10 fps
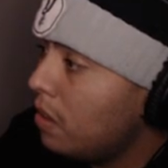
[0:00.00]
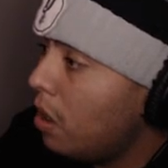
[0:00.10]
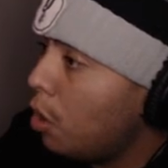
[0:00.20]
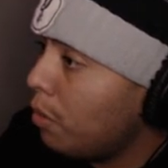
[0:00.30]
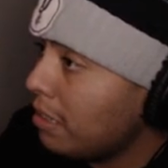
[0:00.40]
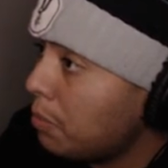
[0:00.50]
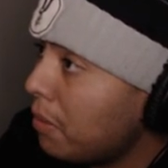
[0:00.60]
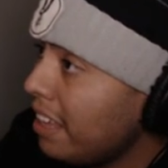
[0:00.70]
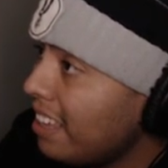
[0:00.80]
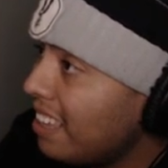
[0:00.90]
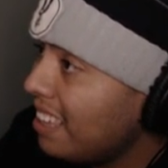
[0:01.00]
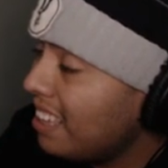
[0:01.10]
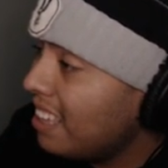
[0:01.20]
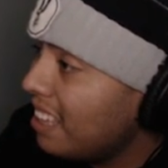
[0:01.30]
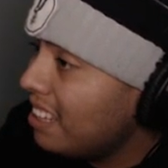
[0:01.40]
All right, to play?
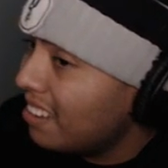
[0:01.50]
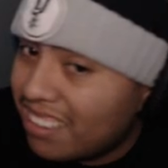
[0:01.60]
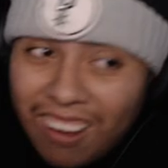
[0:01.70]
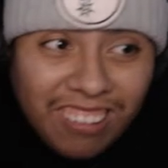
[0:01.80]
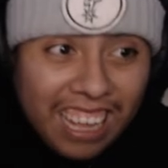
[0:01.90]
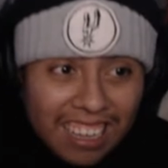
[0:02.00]
Let's go then,